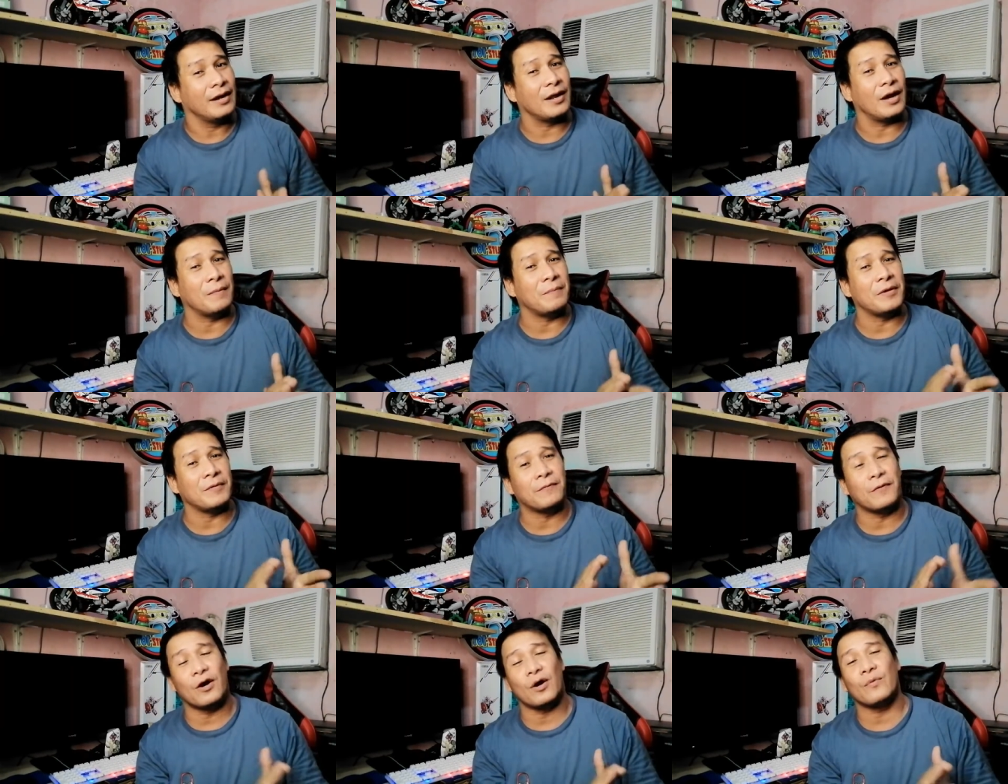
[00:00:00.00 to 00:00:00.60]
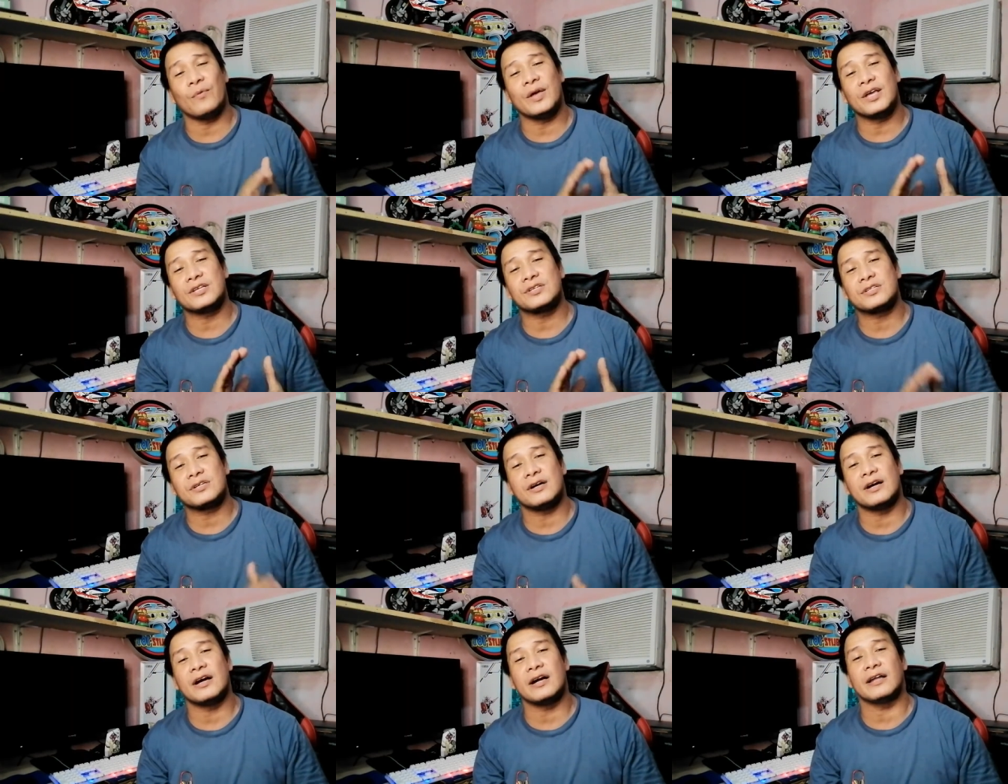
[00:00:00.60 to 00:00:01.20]
Now before we
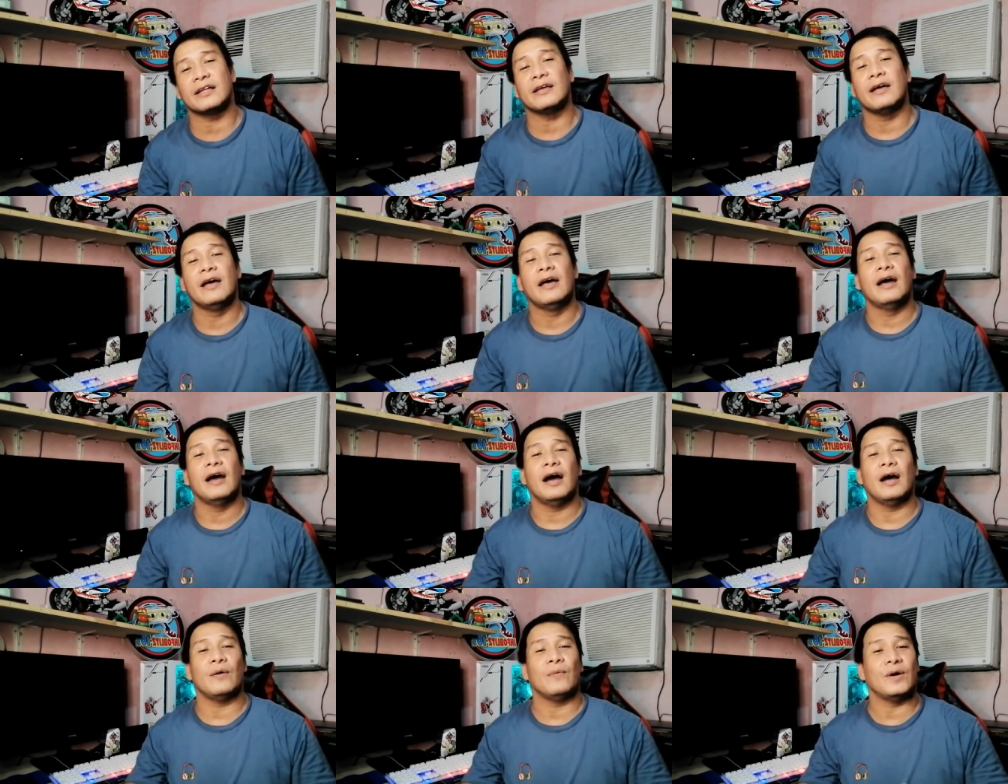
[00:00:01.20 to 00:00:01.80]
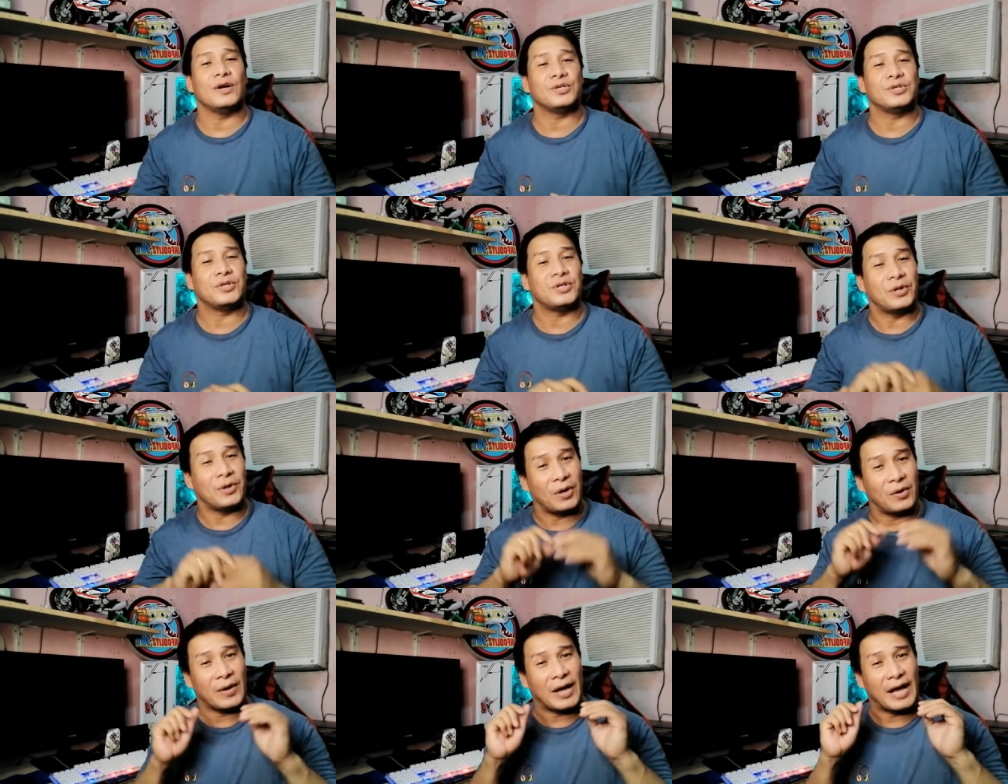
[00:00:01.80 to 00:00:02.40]
start, I want you
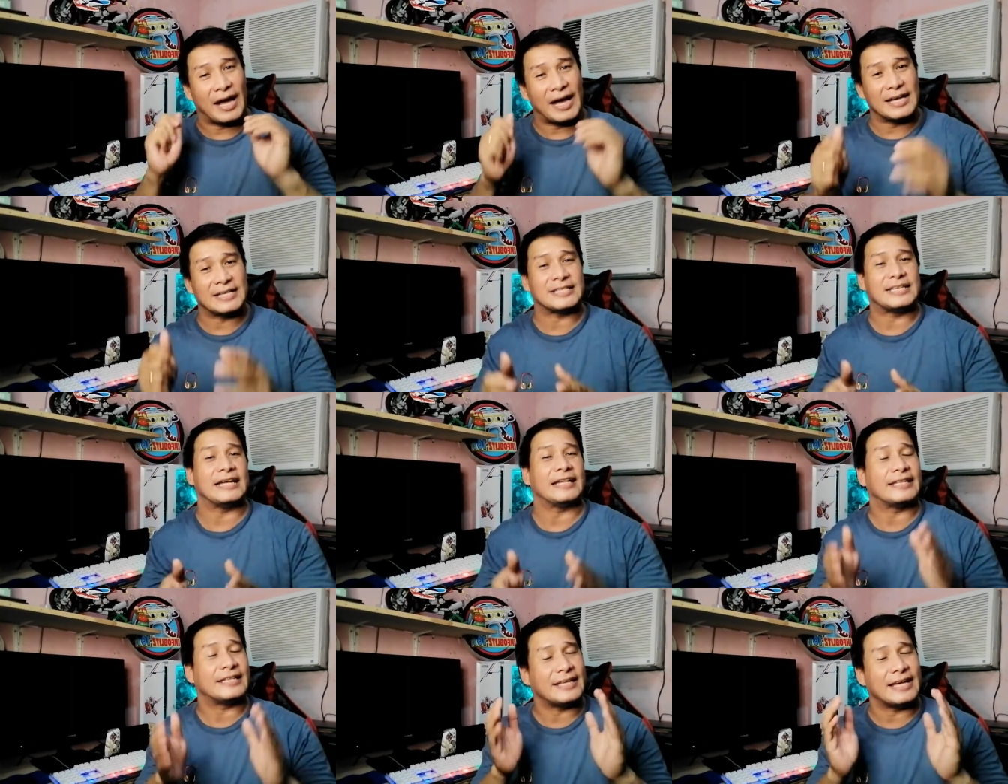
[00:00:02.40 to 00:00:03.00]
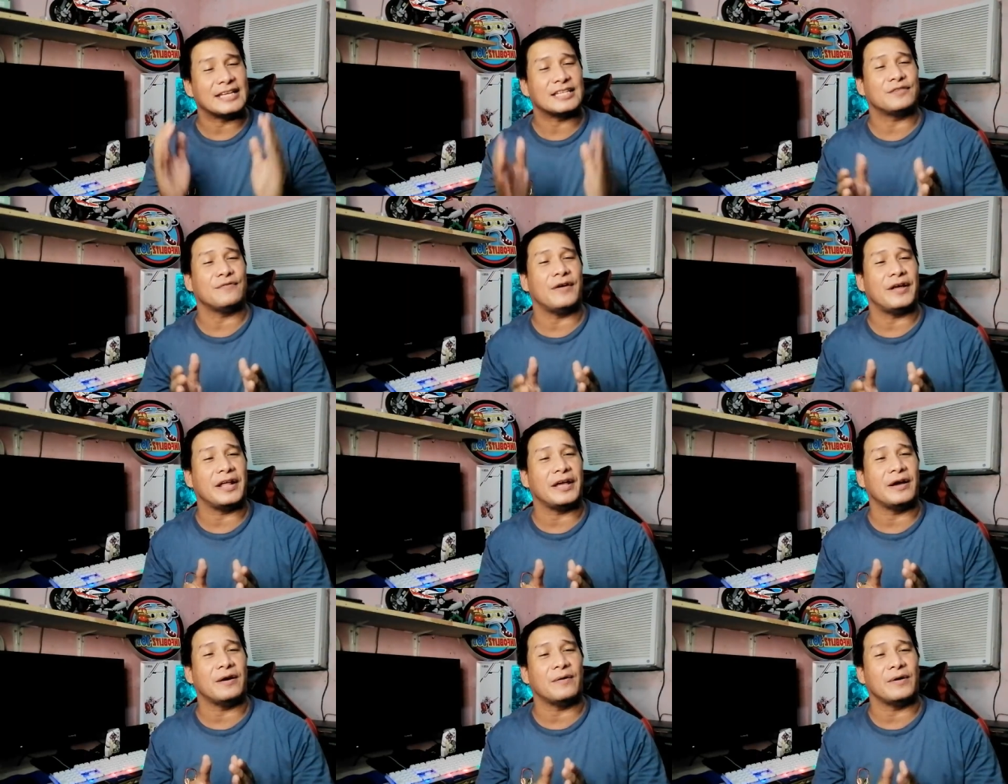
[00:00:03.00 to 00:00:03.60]
to know guys that this
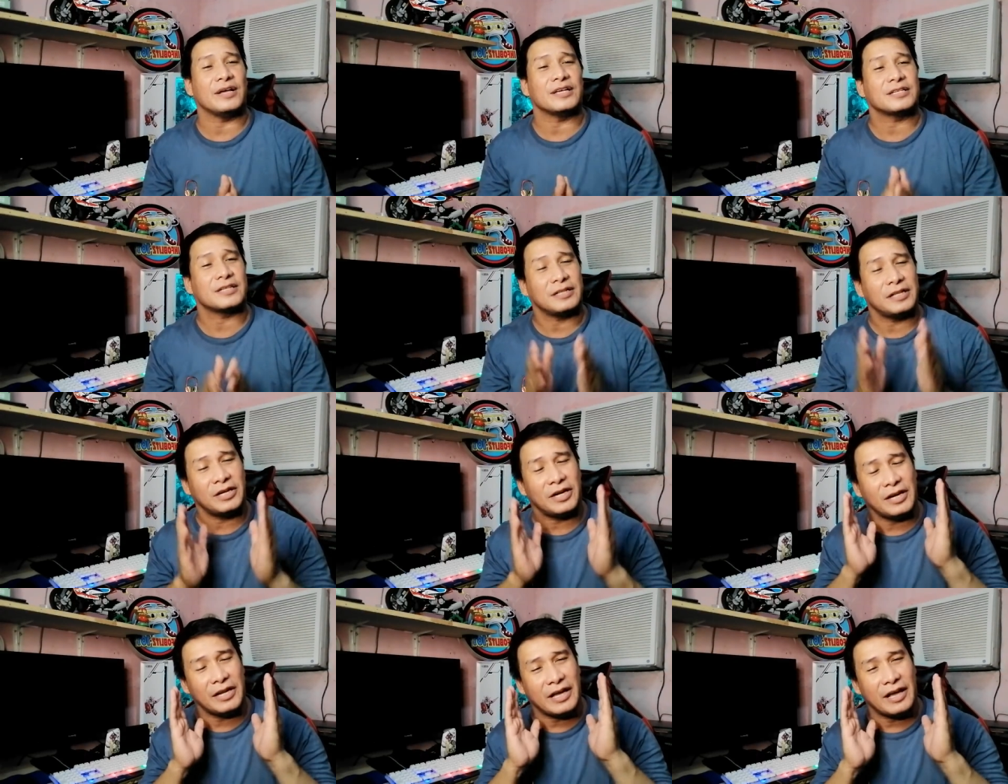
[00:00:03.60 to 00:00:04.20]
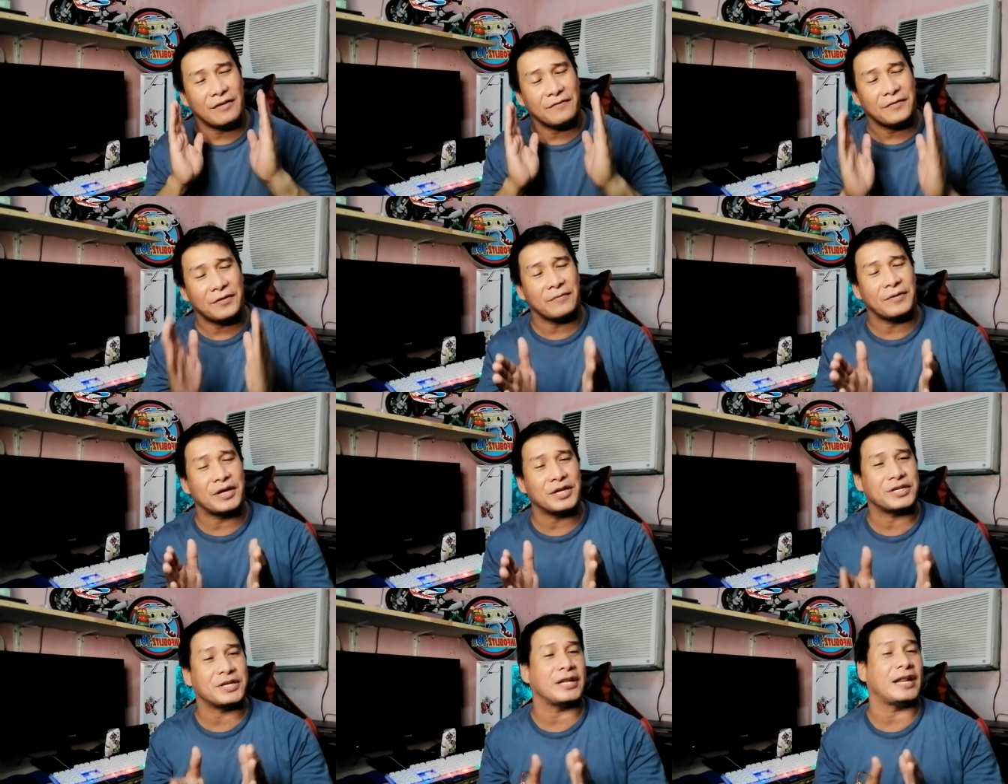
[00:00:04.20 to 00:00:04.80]
video is clearly
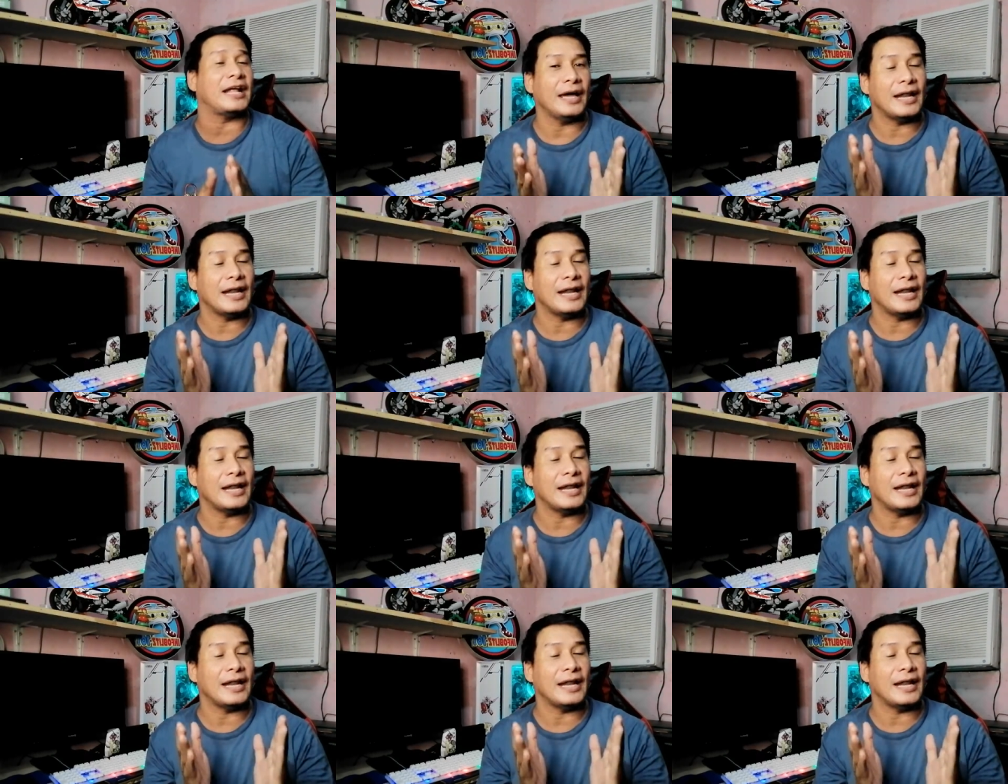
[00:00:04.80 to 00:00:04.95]
information